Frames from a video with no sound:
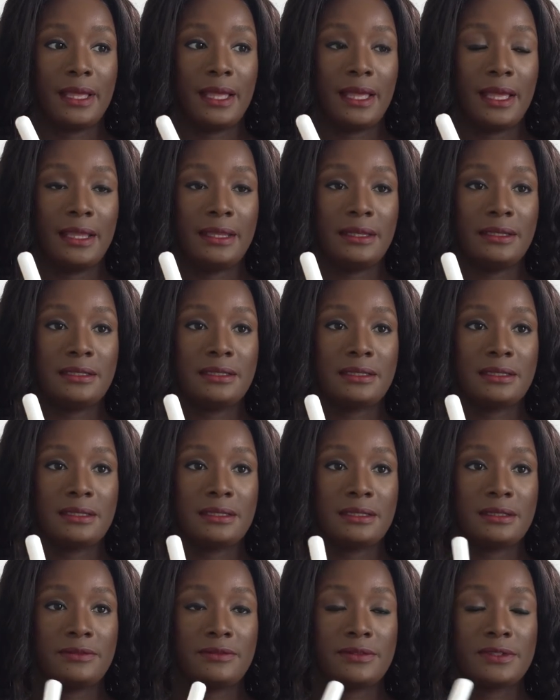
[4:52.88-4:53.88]
And
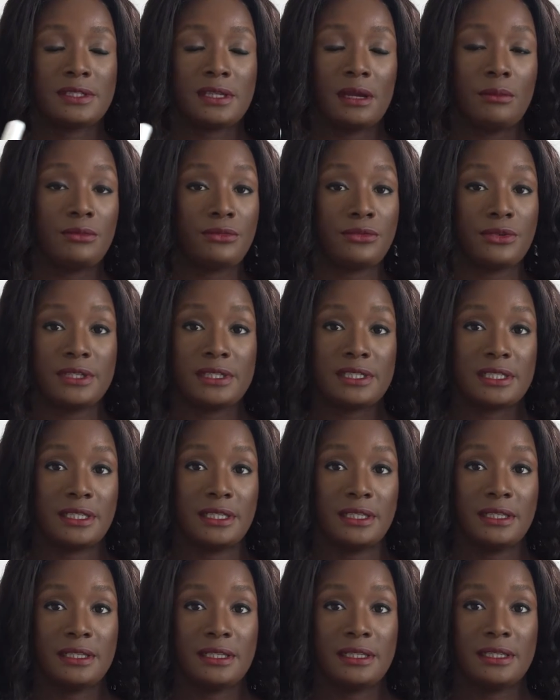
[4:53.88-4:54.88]
for some reason,
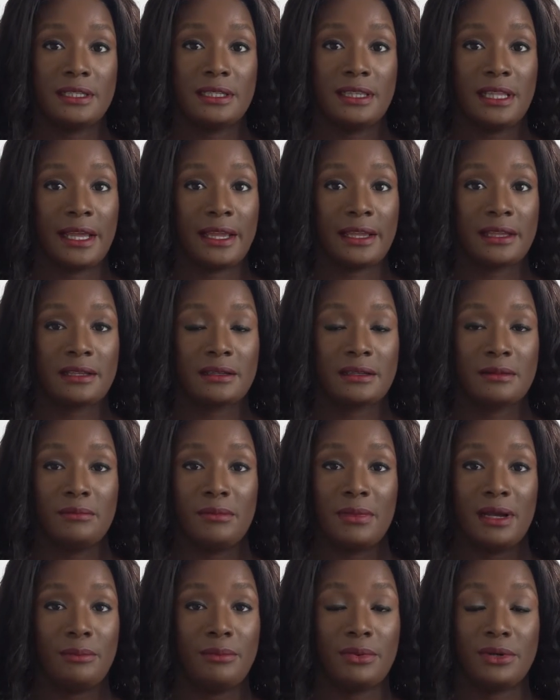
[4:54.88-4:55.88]
like,
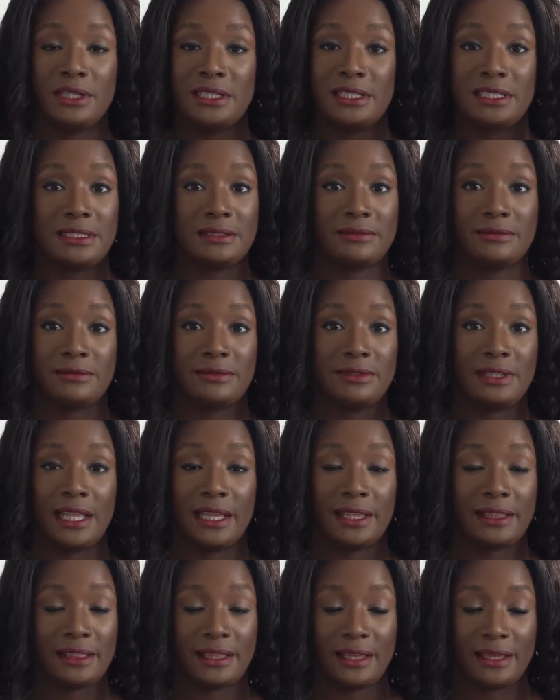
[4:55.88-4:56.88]
my body didn't
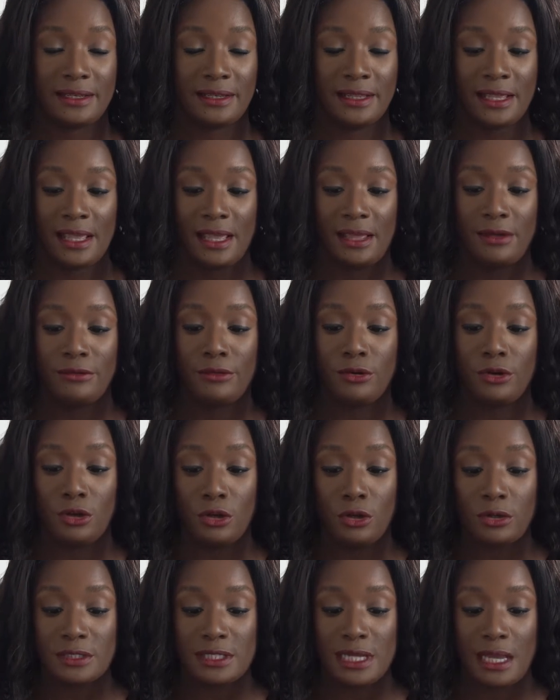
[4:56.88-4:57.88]
like that. For a
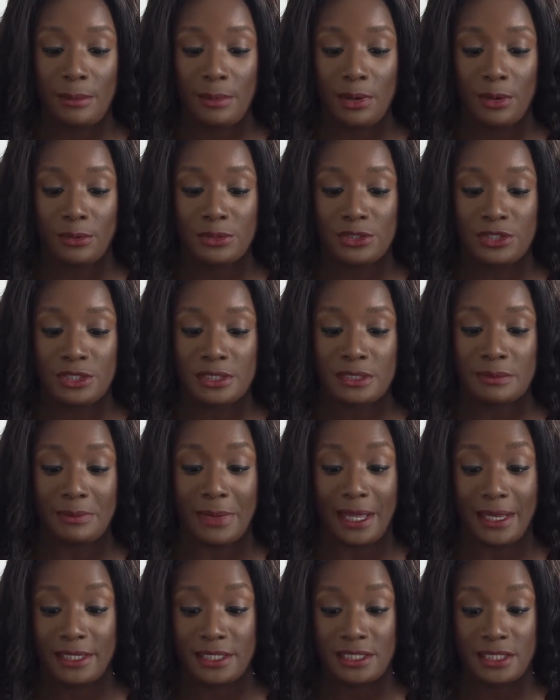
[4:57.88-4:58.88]
long time I was just
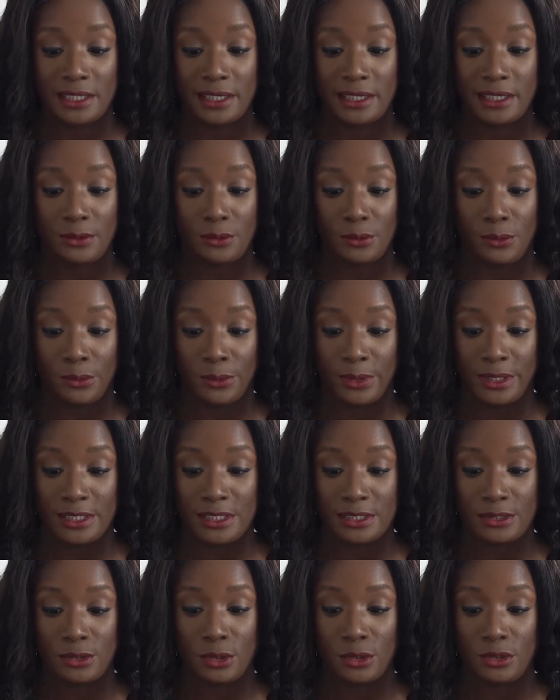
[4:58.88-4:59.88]
managing it all and
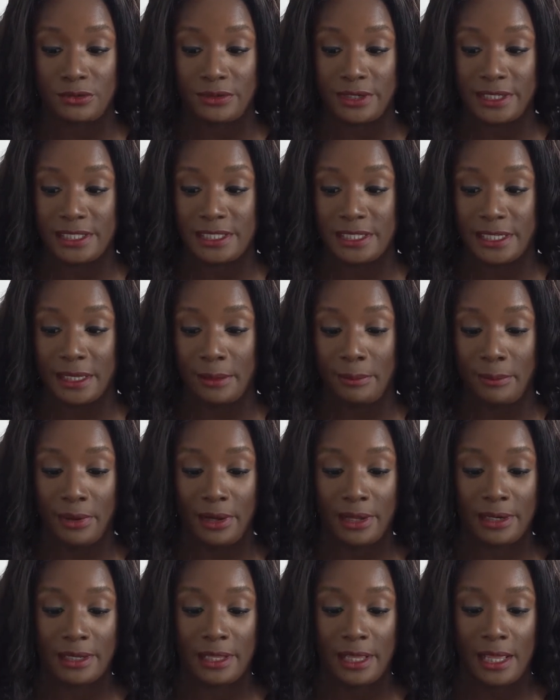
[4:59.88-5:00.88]
just tolerating it,
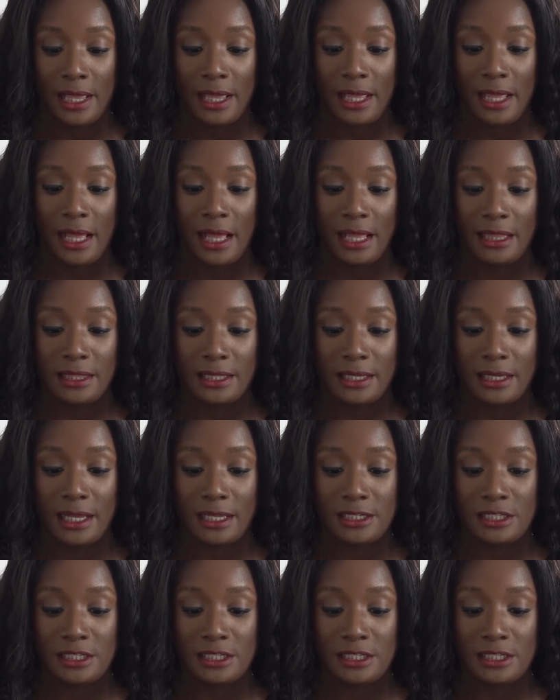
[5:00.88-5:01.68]
but I think I